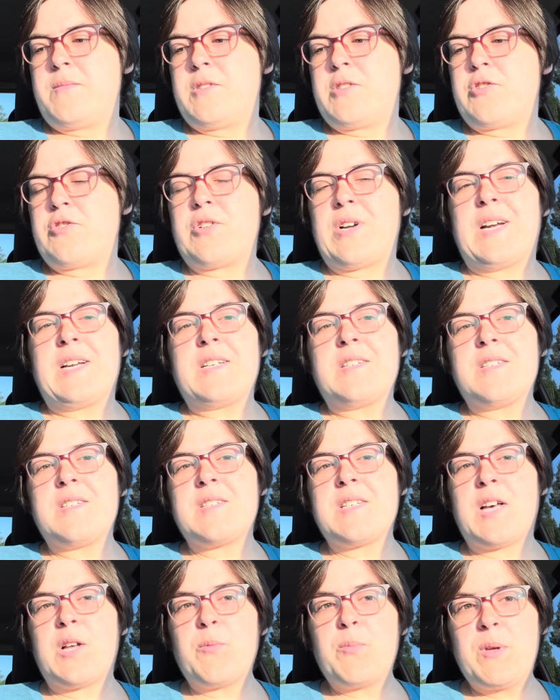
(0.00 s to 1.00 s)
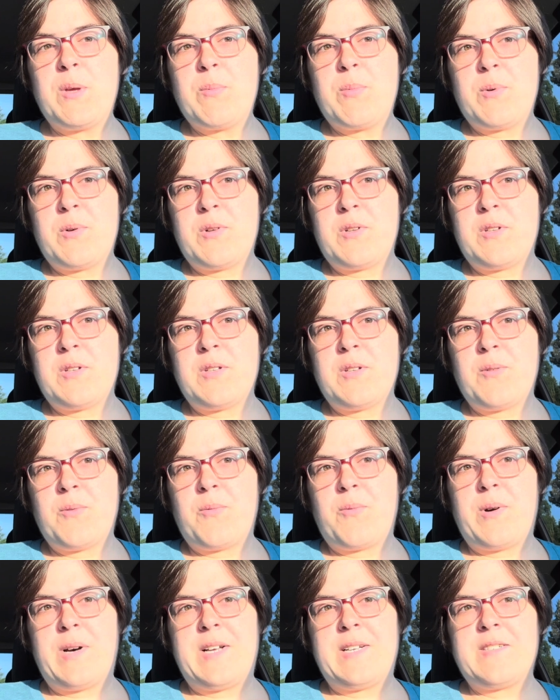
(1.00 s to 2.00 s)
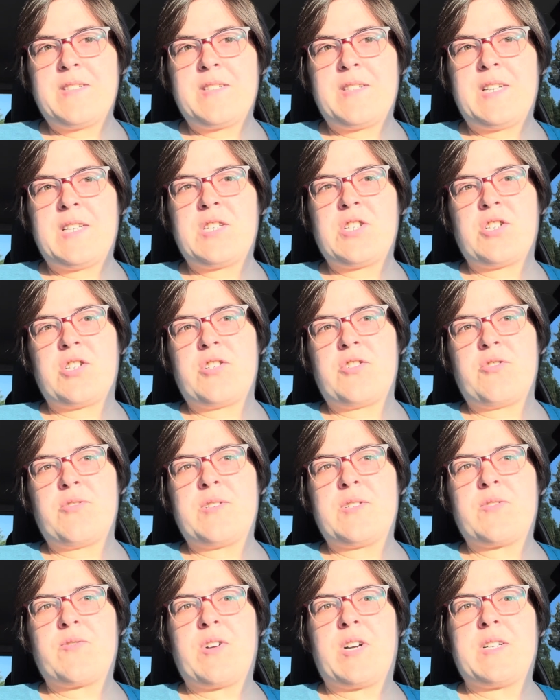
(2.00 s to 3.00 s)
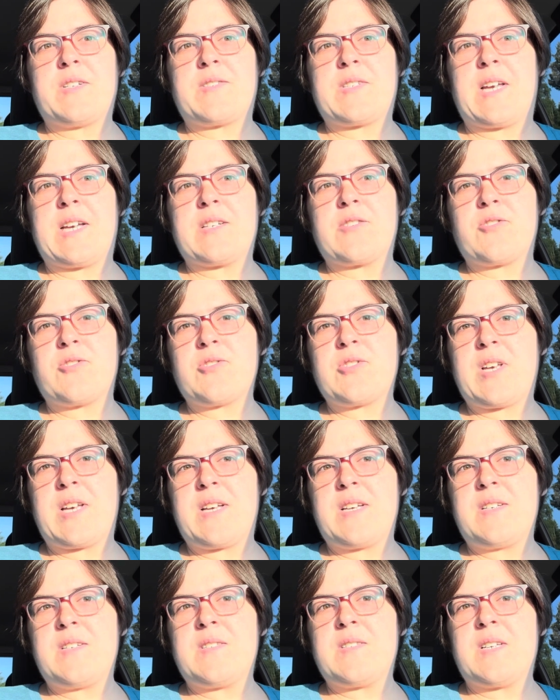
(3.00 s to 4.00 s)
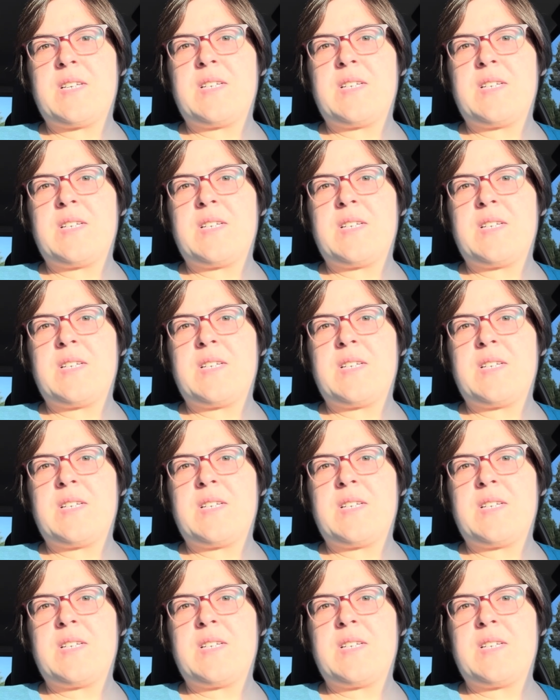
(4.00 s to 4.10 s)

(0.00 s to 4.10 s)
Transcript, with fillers: trying to tell people what they should do as far as exercise